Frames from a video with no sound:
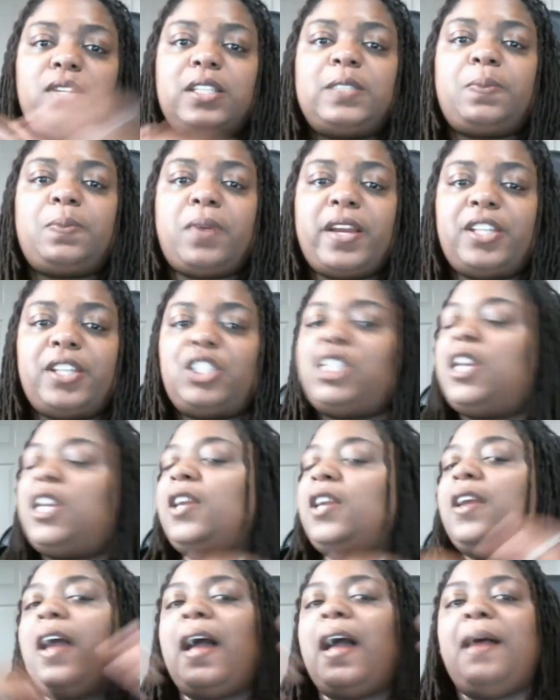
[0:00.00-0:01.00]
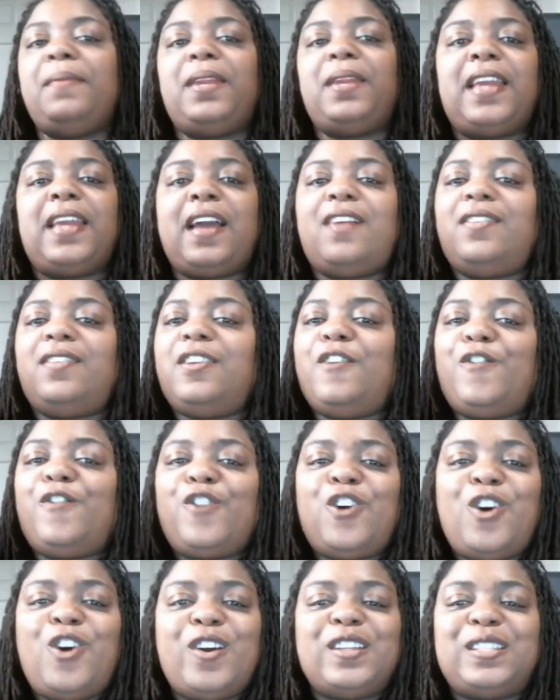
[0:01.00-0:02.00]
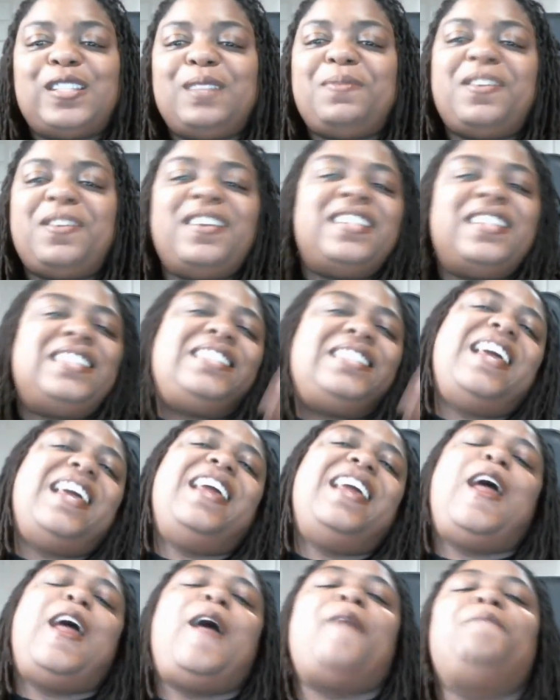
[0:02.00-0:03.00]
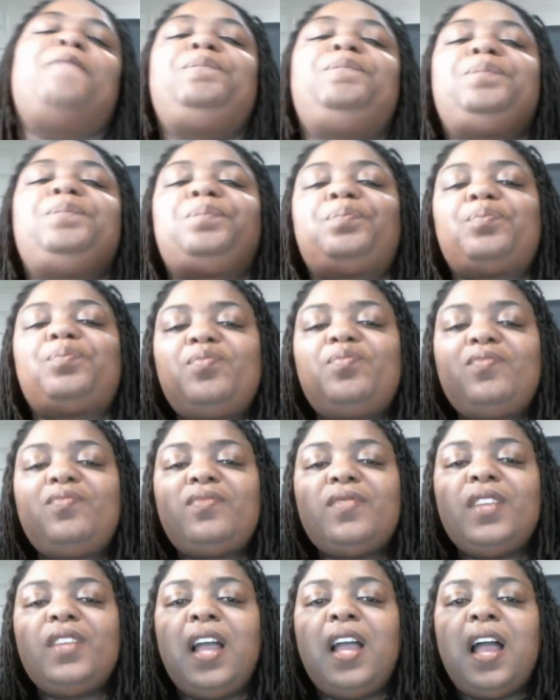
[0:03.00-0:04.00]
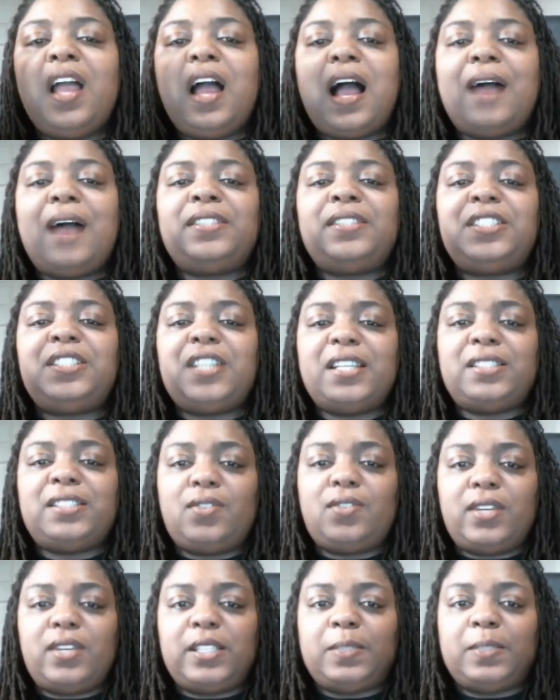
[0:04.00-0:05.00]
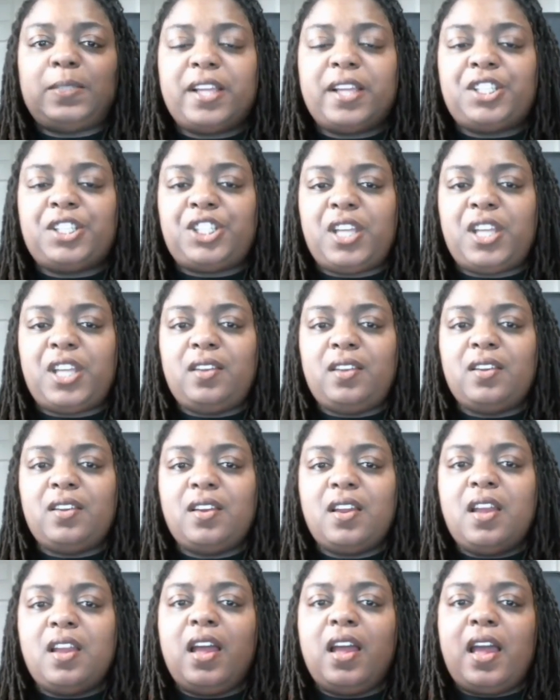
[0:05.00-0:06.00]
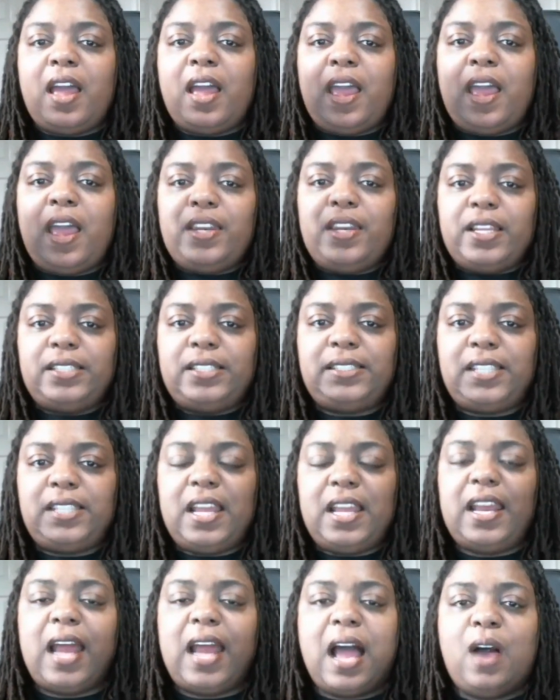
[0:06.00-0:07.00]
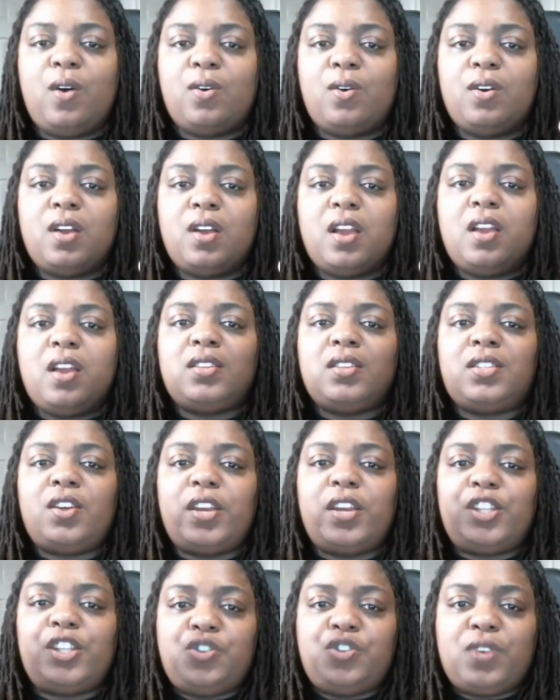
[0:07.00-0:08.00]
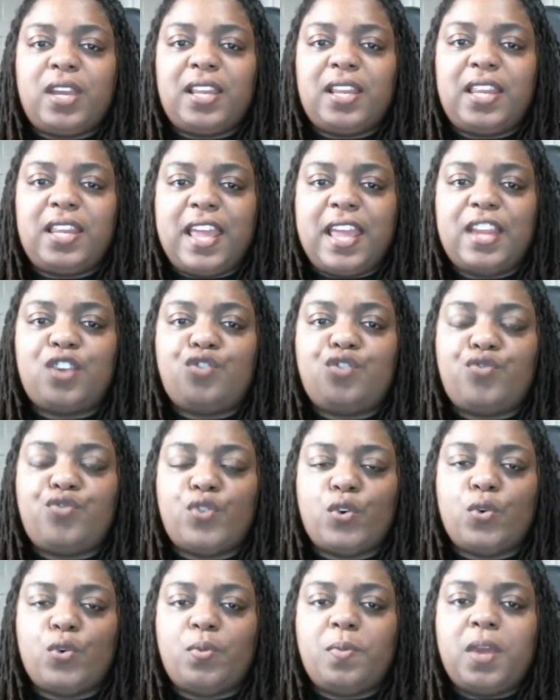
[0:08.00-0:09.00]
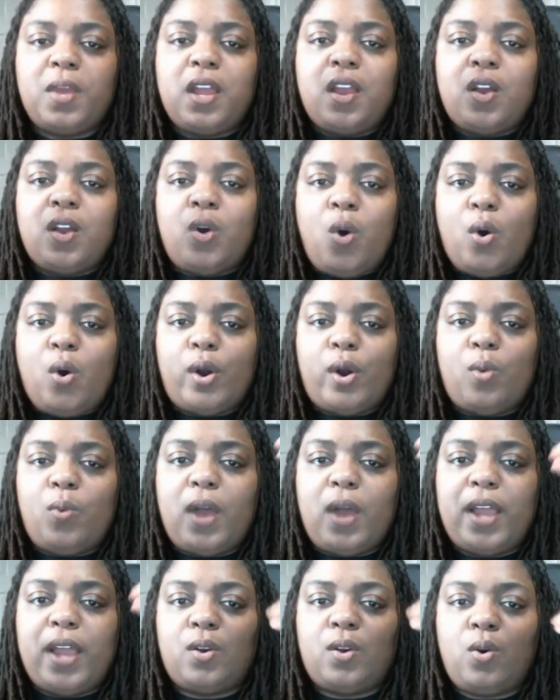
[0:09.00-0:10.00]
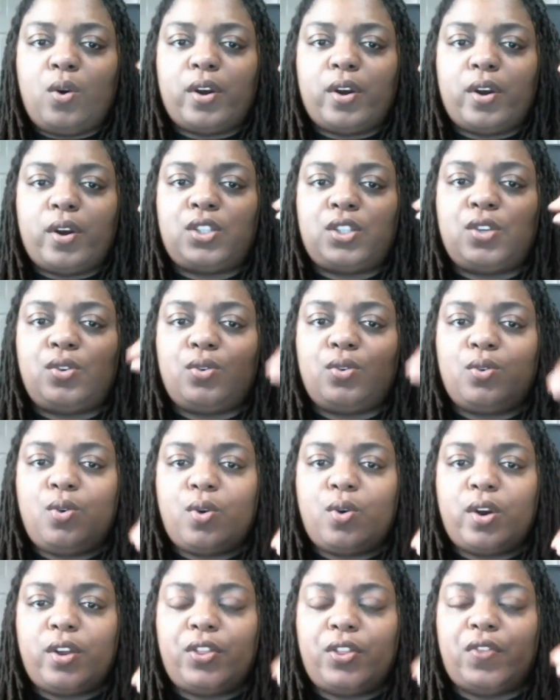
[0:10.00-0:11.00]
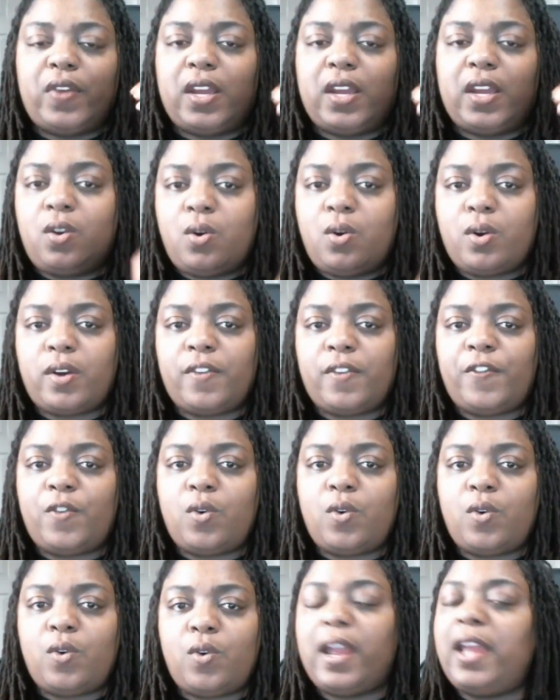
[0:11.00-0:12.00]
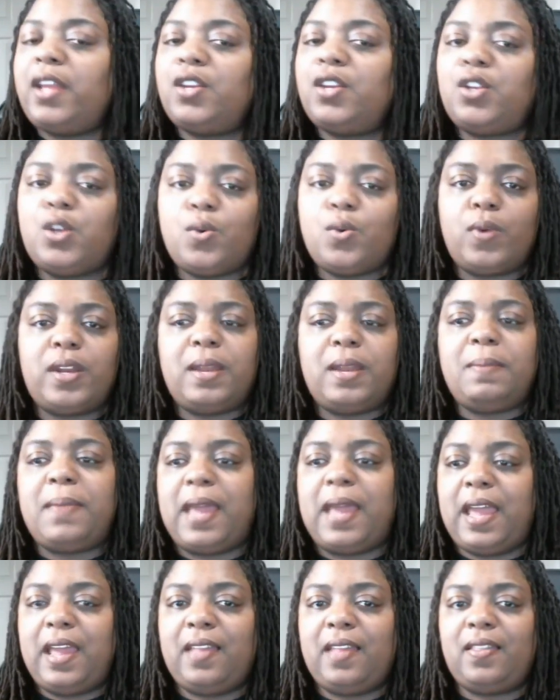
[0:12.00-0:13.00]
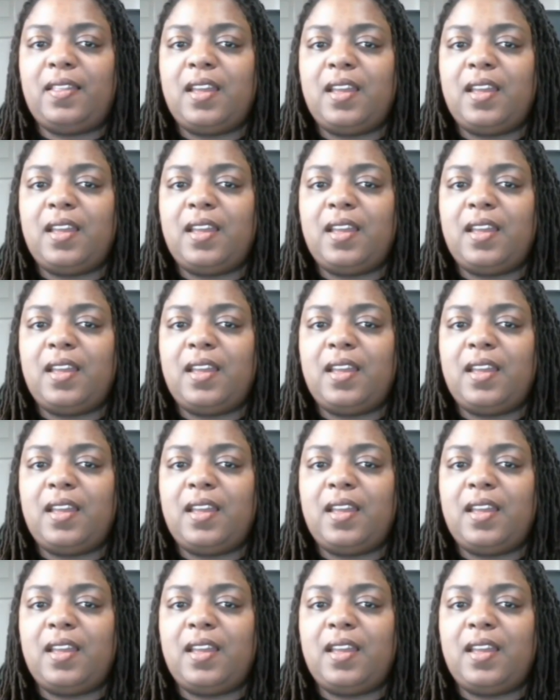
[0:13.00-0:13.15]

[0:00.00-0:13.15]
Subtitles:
a spreadsheet. I'm an accountant, of course, I'm going to say that. I would suggest doing a spreadsheet and listing it out so that you can then group Q1, Q2, Q3, Q4, and doing the math.